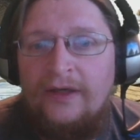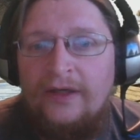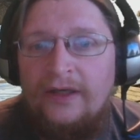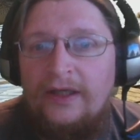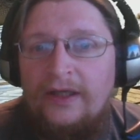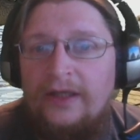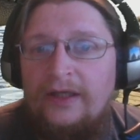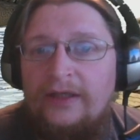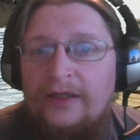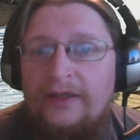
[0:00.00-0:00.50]

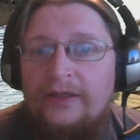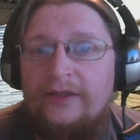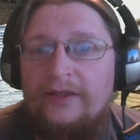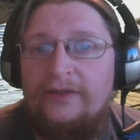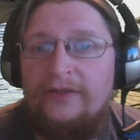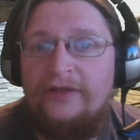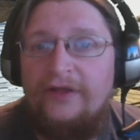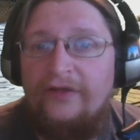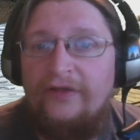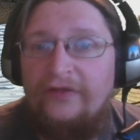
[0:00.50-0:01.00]

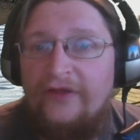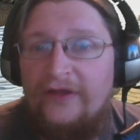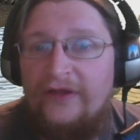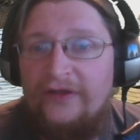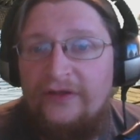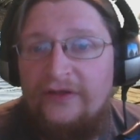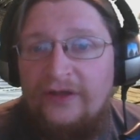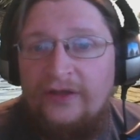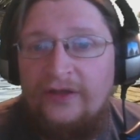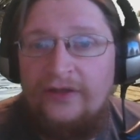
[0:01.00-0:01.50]
and
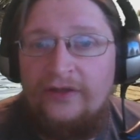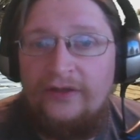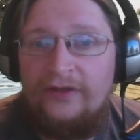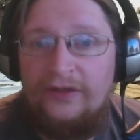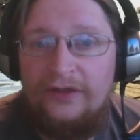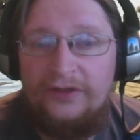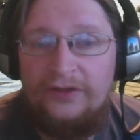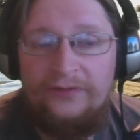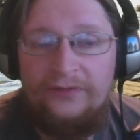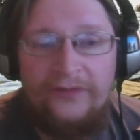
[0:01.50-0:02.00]
then
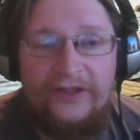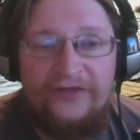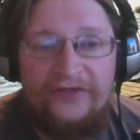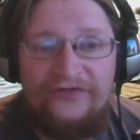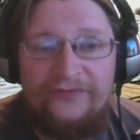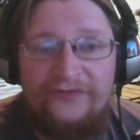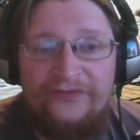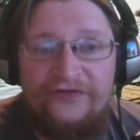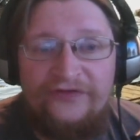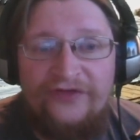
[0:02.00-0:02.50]
it'll make
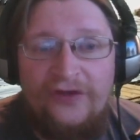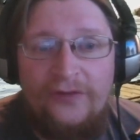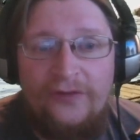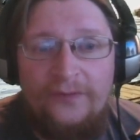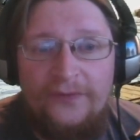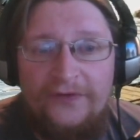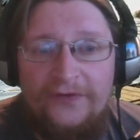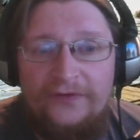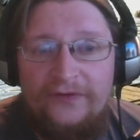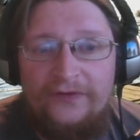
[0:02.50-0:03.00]
some soap.
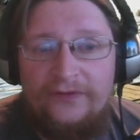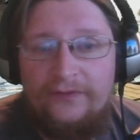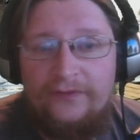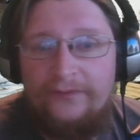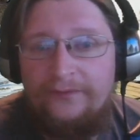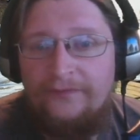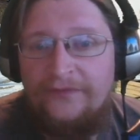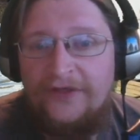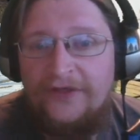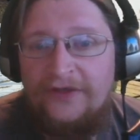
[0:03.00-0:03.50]

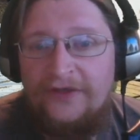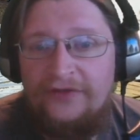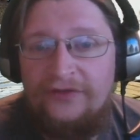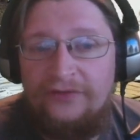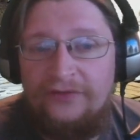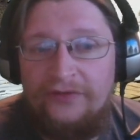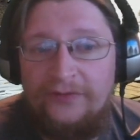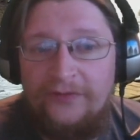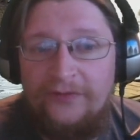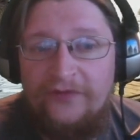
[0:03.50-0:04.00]

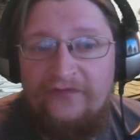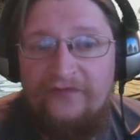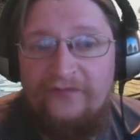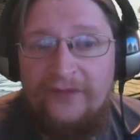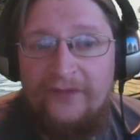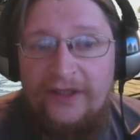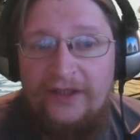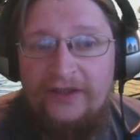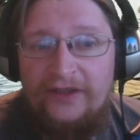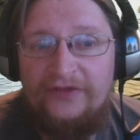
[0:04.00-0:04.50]
Remove
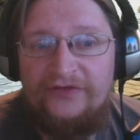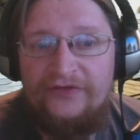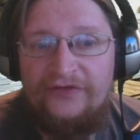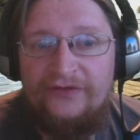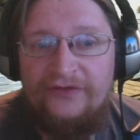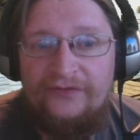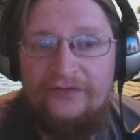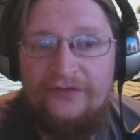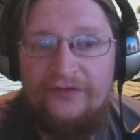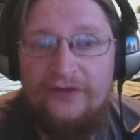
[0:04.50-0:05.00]
paint.
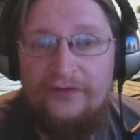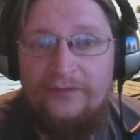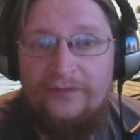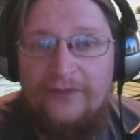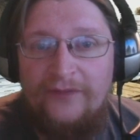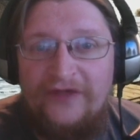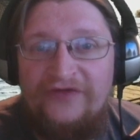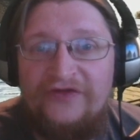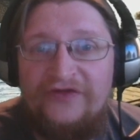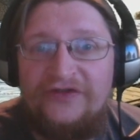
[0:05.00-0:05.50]
So
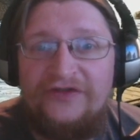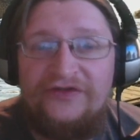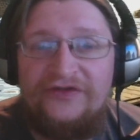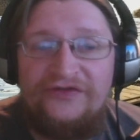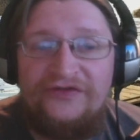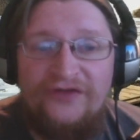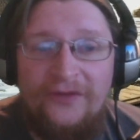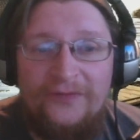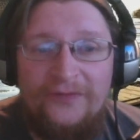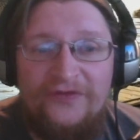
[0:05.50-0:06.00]
basically
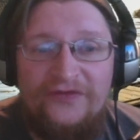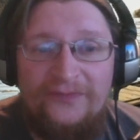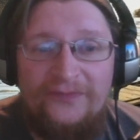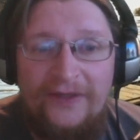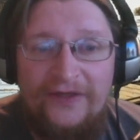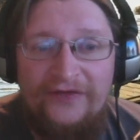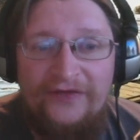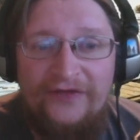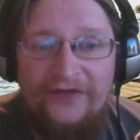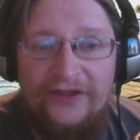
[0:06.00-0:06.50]
soap is
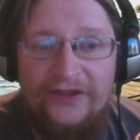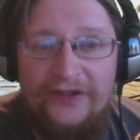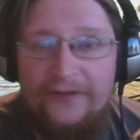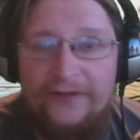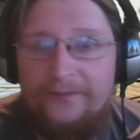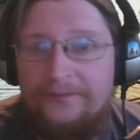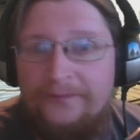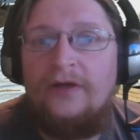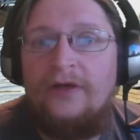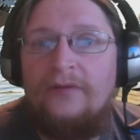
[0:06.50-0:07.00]
paint
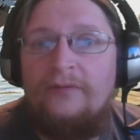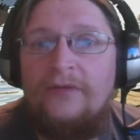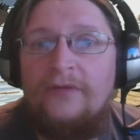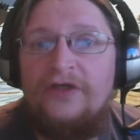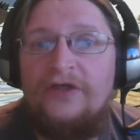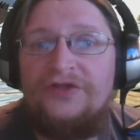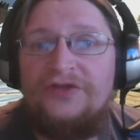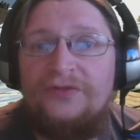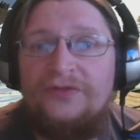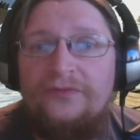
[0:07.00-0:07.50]
thinner.
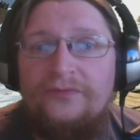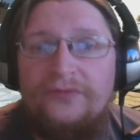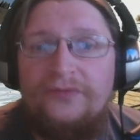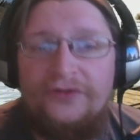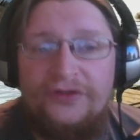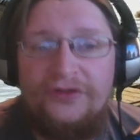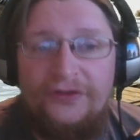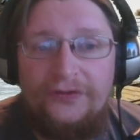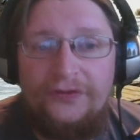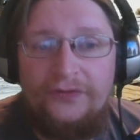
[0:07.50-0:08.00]
Mushroom
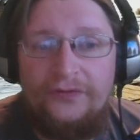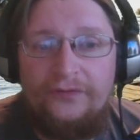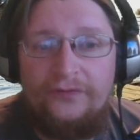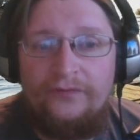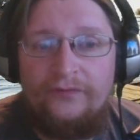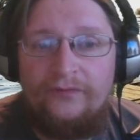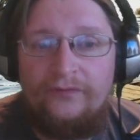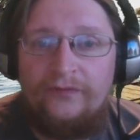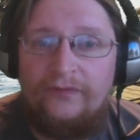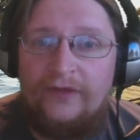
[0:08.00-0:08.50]
brew,
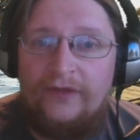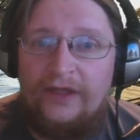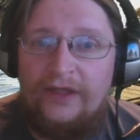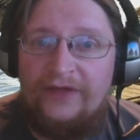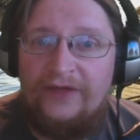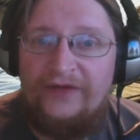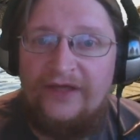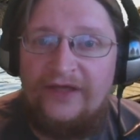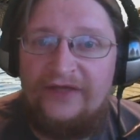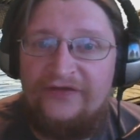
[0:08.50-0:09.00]

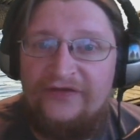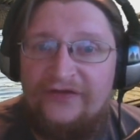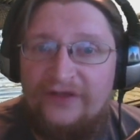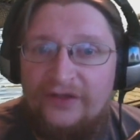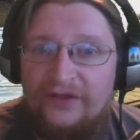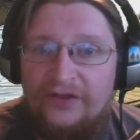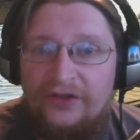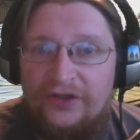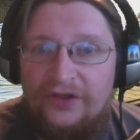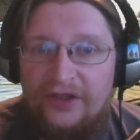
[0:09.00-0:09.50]
and that's
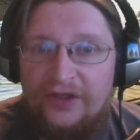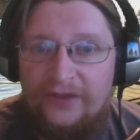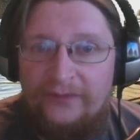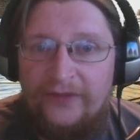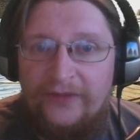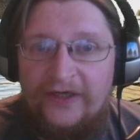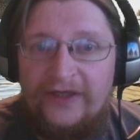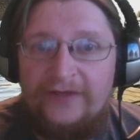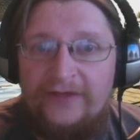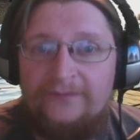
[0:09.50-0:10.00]
in a cooking
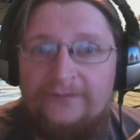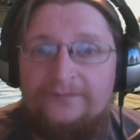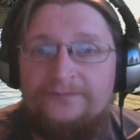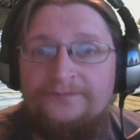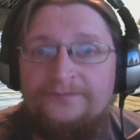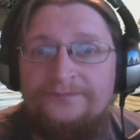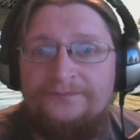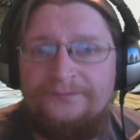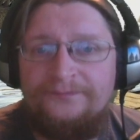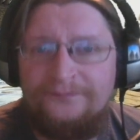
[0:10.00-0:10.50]
pot.
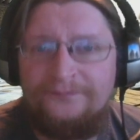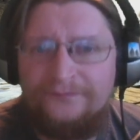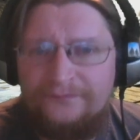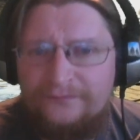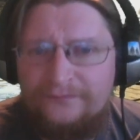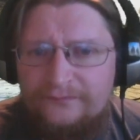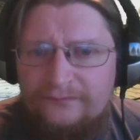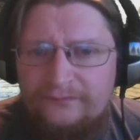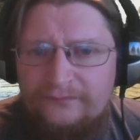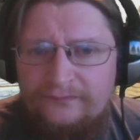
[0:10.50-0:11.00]

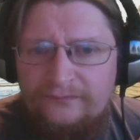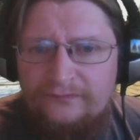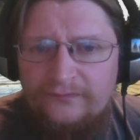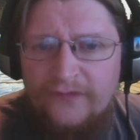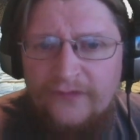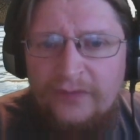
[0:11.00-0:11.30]
A